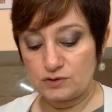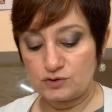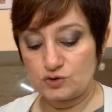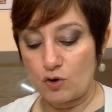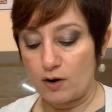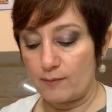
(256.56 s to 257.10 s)

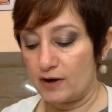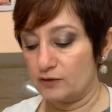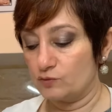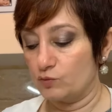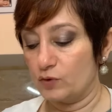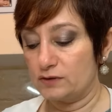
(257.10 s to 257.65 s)
talk about
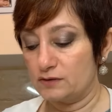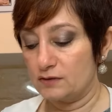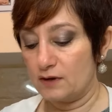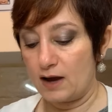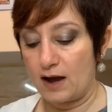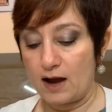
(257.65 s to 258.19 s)

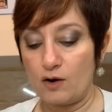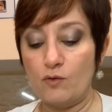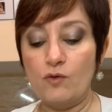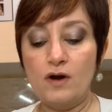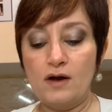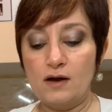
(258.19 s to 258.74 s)
how
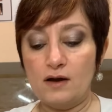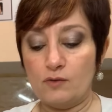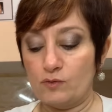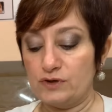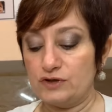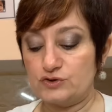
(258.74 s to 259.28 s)

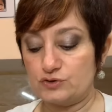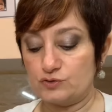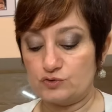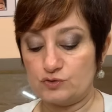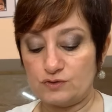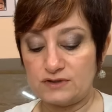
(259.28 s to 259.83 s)
we need to
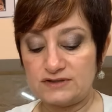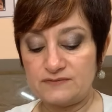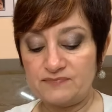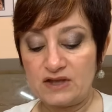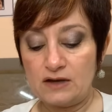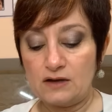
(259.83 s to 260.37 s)
do this.
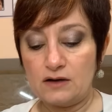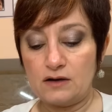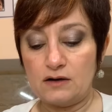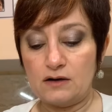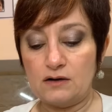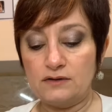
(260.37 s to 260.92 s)

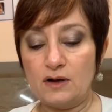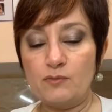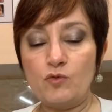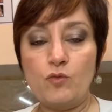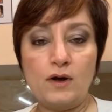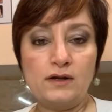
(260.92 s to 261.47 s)
Number
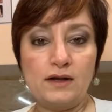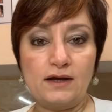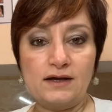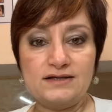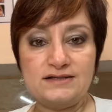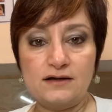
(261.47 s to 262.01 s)
one, like
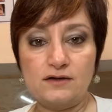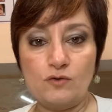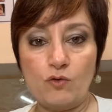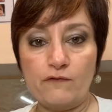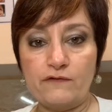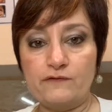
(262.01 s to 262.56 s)
I said in the
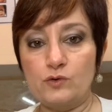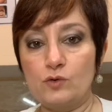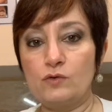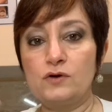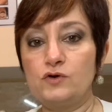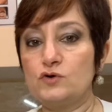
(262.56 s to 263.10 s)
overview,
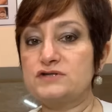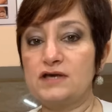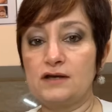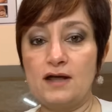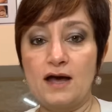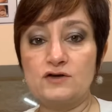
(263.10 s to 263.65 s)
your
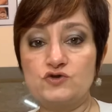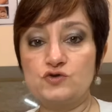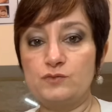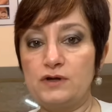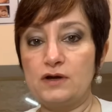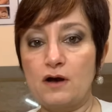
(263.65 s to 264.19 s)
skin has to
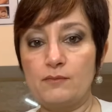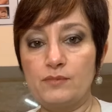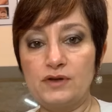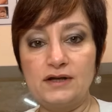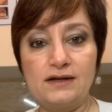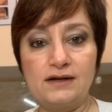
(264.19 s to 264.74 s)
be
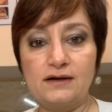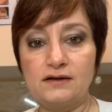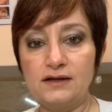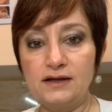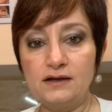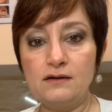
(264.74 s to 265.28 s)
completely
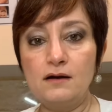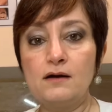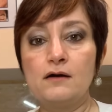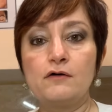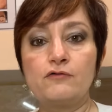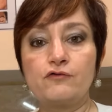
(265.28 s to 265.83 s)
clean,
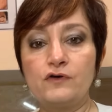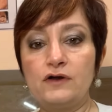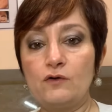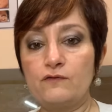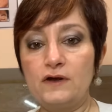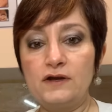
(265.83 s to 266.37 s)
free
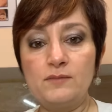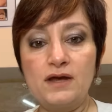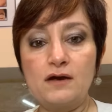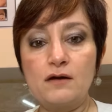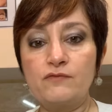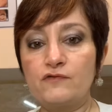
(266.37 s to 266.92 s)
of any
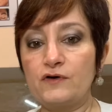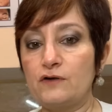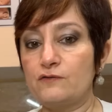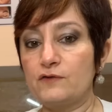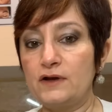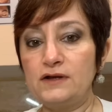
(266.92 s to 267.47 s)
makeup, free
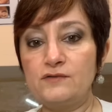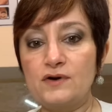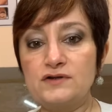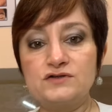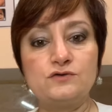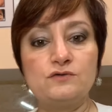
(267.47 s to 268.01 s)
of any
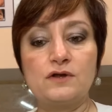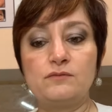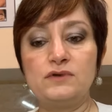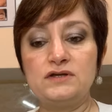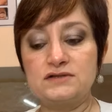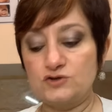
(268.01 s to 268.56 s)
residue. That
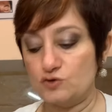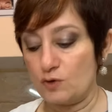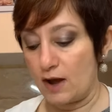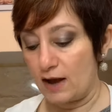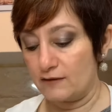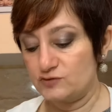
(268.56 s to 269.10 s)
means that you
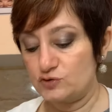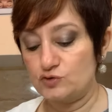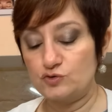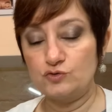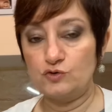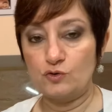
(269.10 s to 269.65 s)
have to
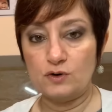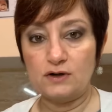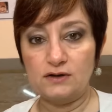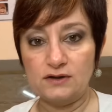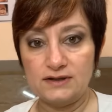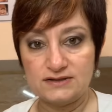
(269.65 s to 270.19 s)
do your
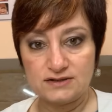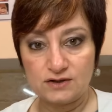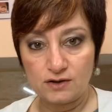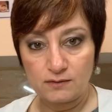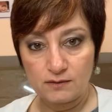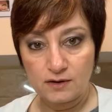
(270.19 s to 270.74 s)

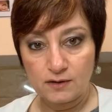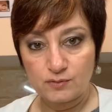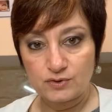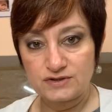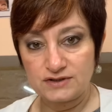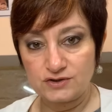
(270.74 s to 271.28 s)
cleanser
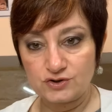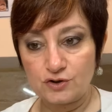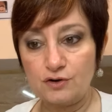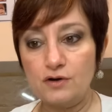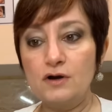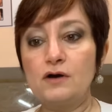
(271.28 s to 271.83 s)

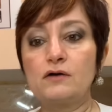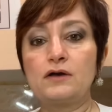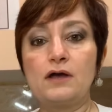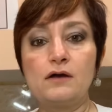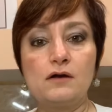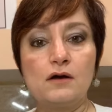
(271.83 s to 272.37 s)
procedure,
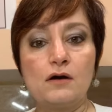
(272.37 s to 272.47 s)
okay?